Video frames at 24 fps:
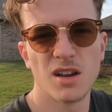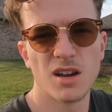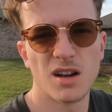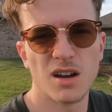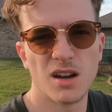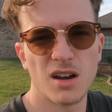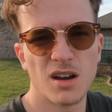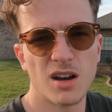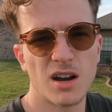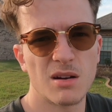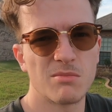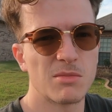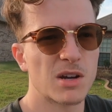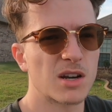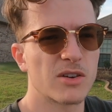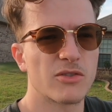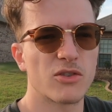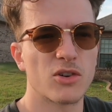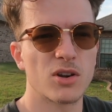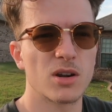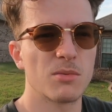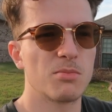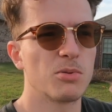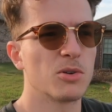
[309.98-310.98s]
I might have
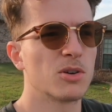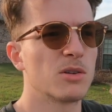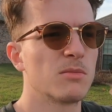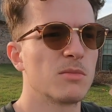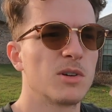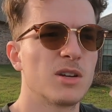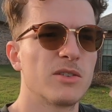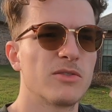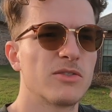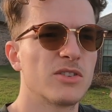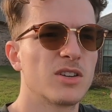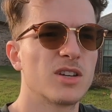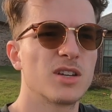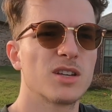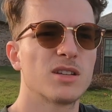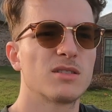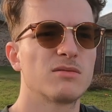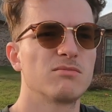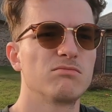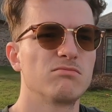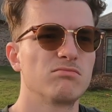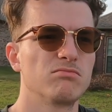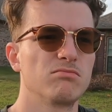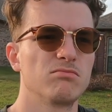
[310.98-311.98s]
already put them in the vid,
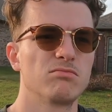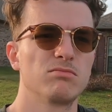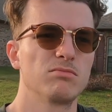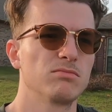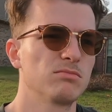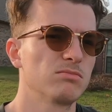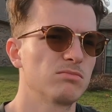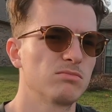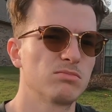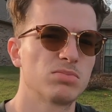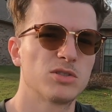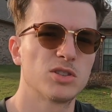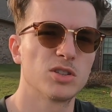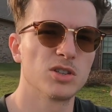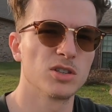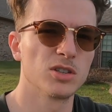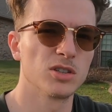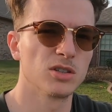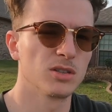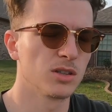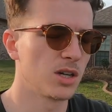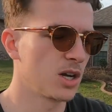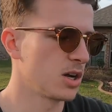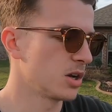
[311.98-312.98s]

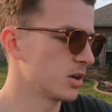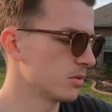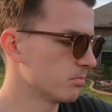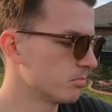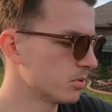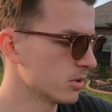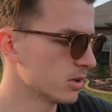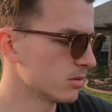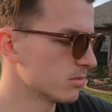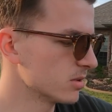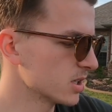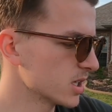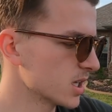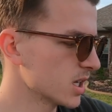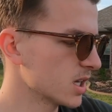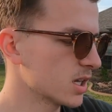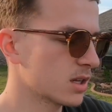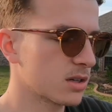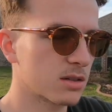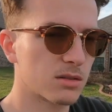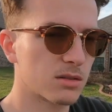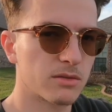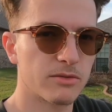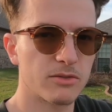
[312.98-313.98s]
so I'll put them
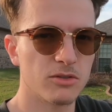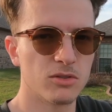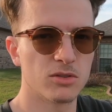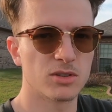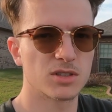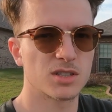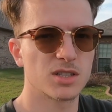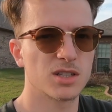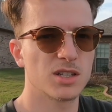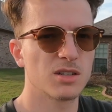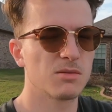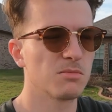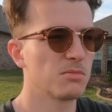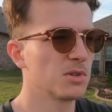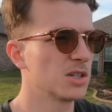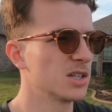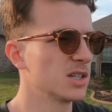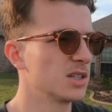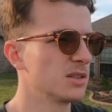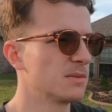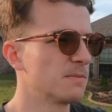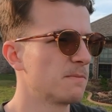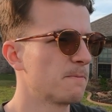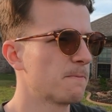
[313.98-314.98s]
again if you want to see them.
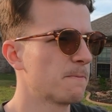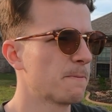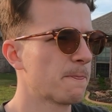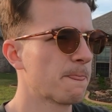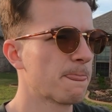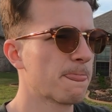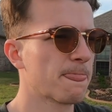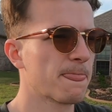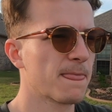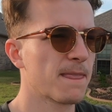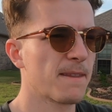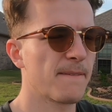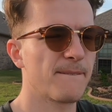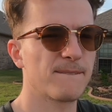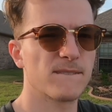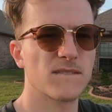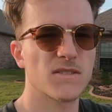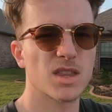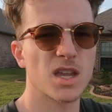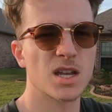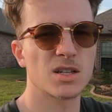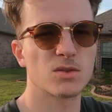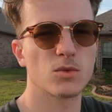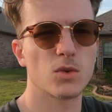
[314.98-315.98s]
But
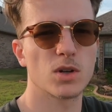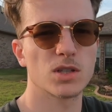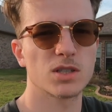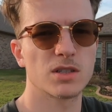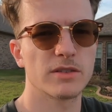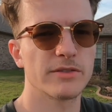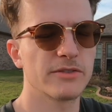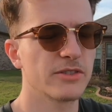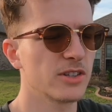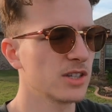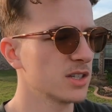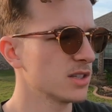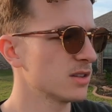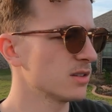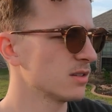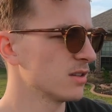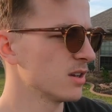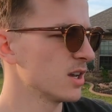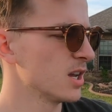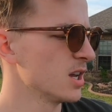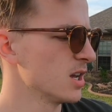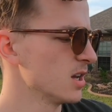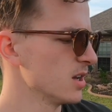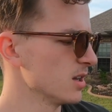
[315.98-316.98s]
thanks for watching the vid.
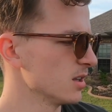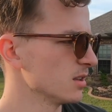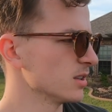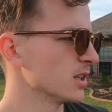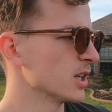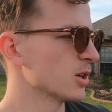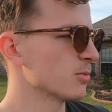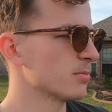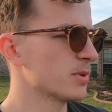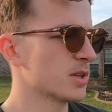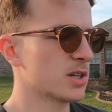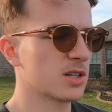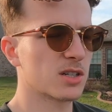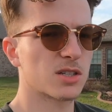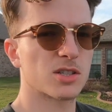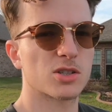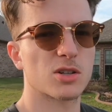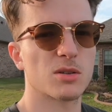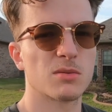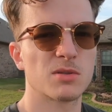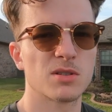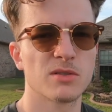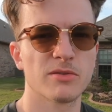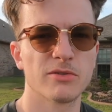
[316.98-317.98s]
Link will be in the
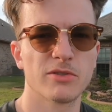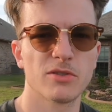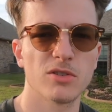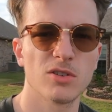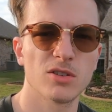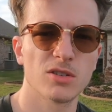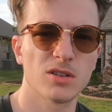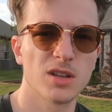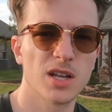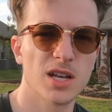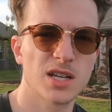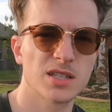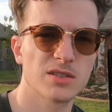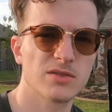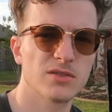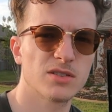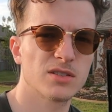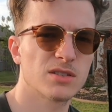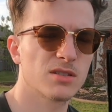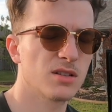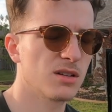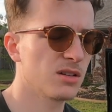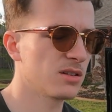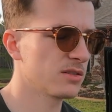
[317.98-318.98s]
description for all the Lasfit
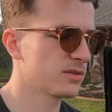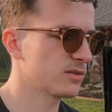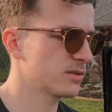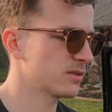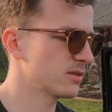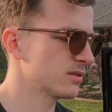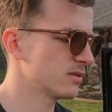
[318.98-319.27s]
stuff.